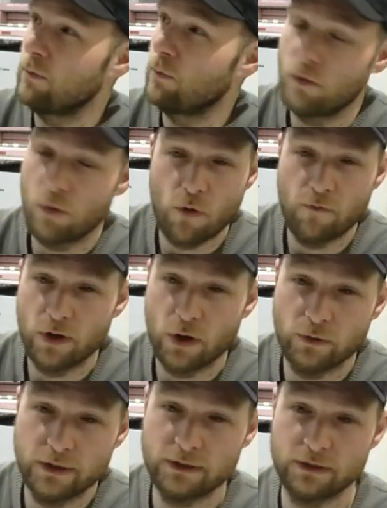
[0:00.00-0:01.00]
we're
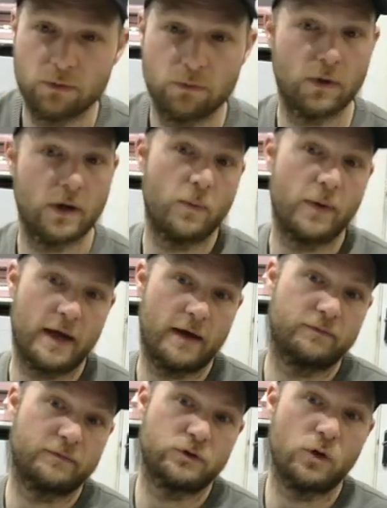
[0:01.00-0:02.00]
overloaded and we
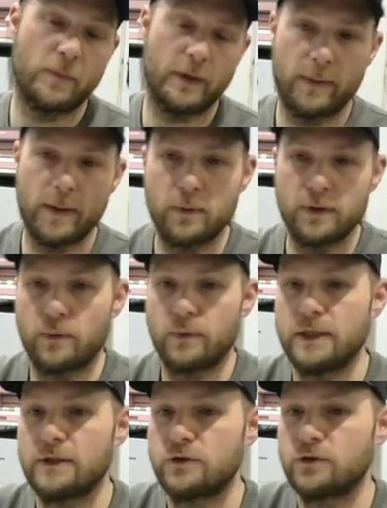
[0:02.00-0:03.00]
have so many people that we
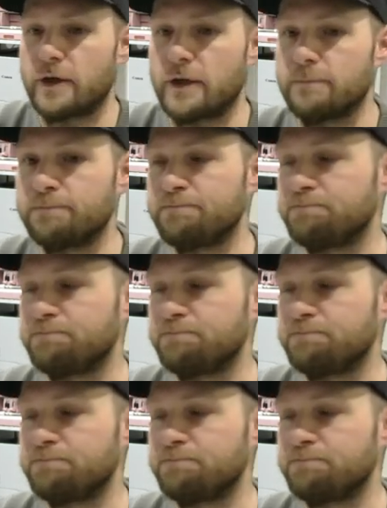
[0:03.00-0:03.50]
need to try and